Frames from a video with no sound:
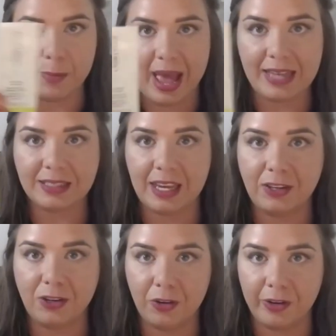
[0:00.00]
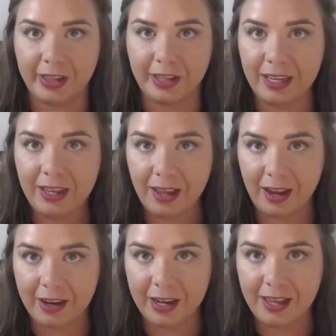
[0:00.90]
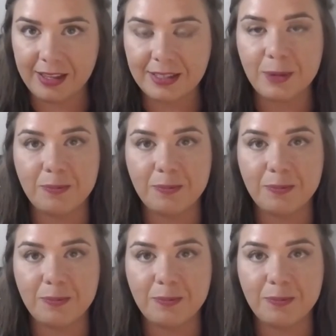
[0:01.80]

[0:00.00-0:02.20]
mask in your oily areas.